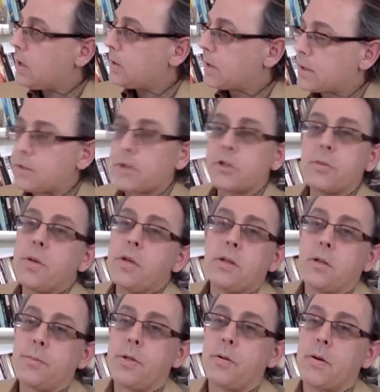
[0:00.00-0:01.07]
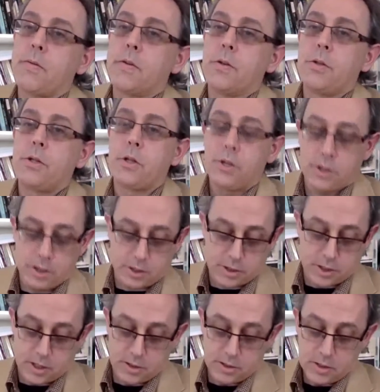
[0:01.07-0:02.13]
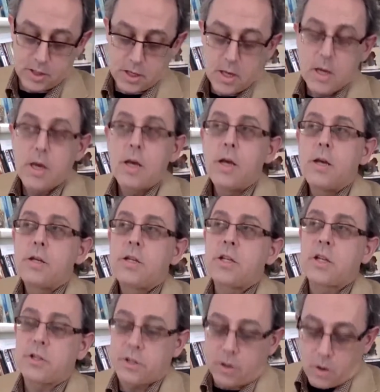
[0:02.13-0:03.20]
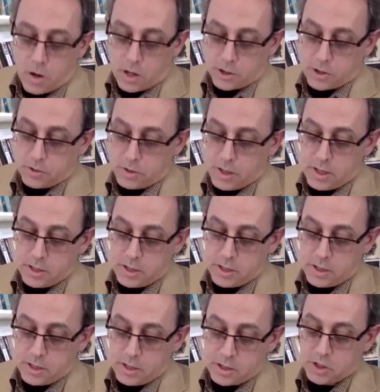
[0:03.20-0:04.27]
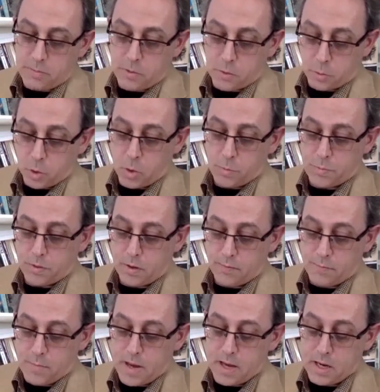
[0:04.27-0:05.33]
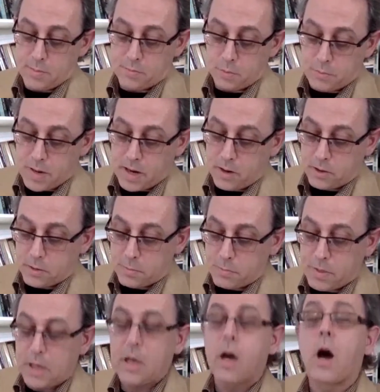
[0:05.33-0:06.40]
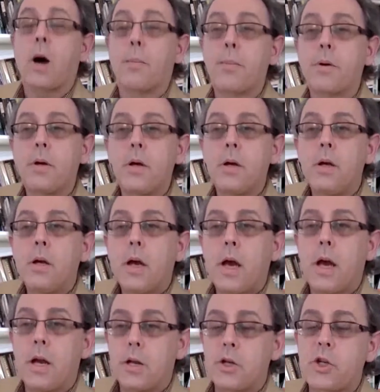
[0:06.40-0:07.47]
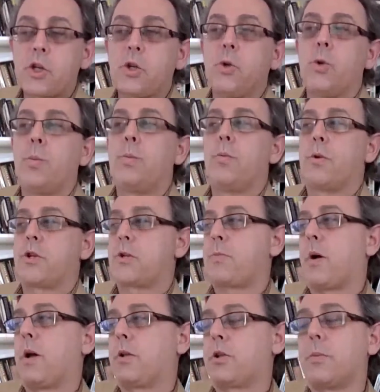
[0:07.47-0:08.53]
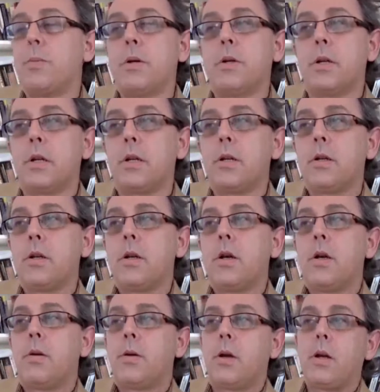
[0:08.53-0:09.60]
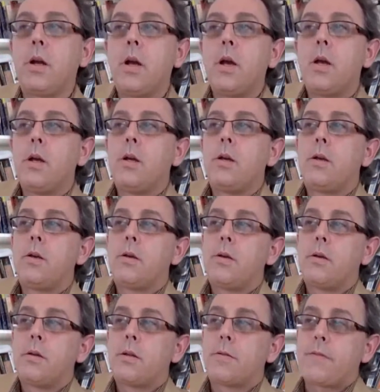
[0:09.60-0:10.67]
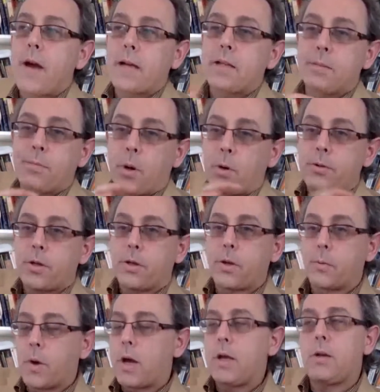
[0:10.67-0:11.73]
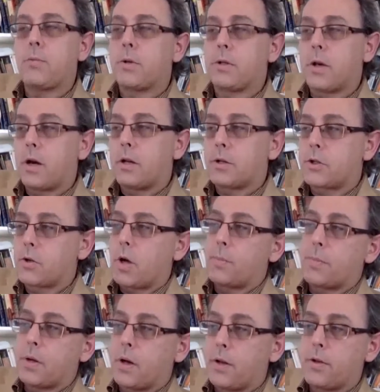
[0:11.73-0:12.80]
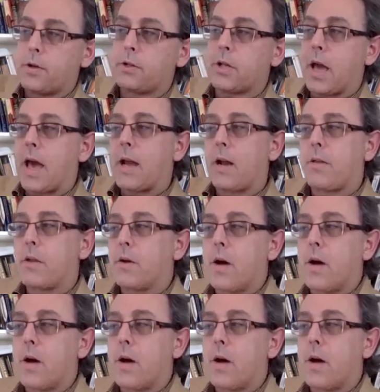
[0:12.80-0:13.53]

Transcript: that doesn't mean there'll be a revolution, she says. She says there also needs to be some group of men prepared to pick up and assume responsibility, right? The fact that both on the right with Donald Trump and others and on the